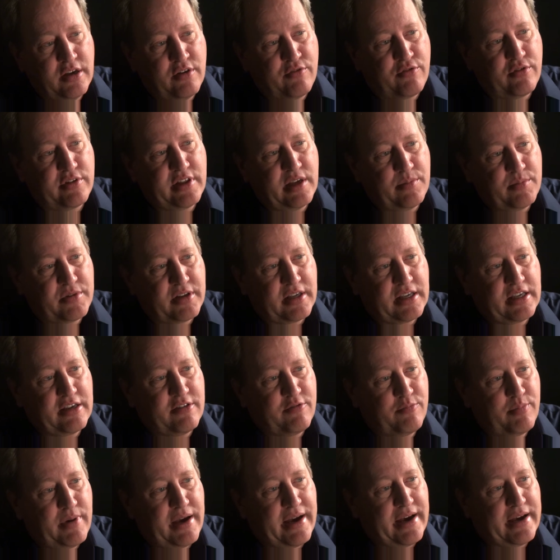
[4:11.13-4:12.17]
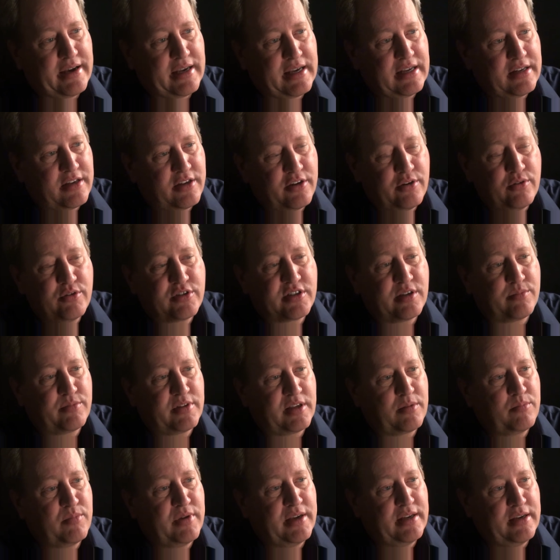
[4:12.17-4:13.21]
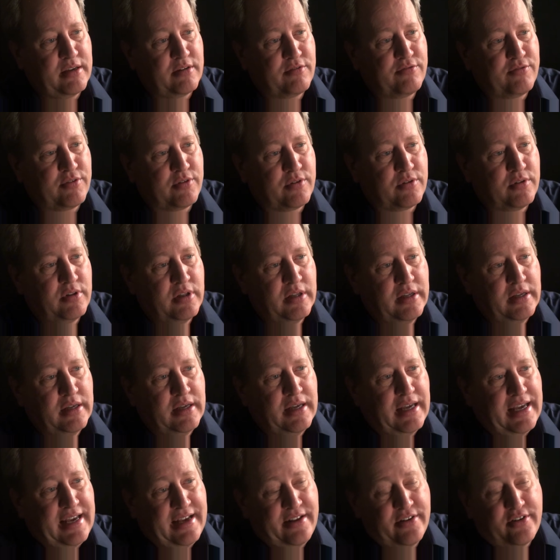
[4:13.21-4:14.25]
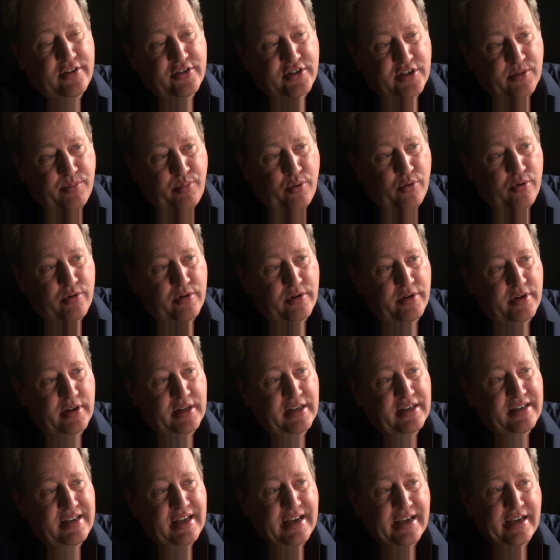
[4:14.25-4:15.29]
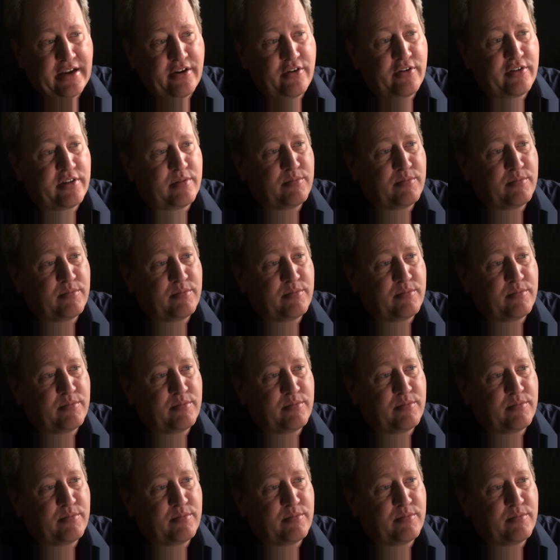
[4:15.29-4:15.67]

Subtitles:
for them to give back and to do something meaningful and to support and take care of